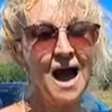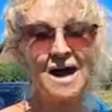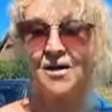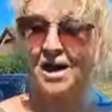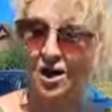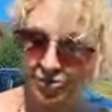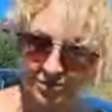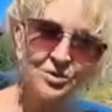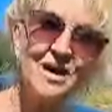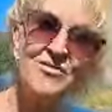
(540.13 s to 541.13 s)
and I
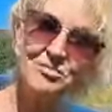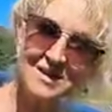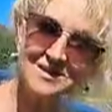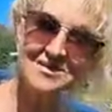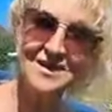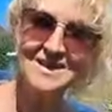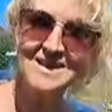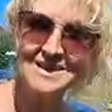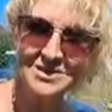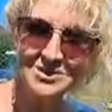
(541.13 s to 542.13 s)
hope you have
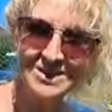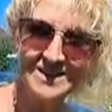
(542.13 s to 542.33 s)
butterflies in your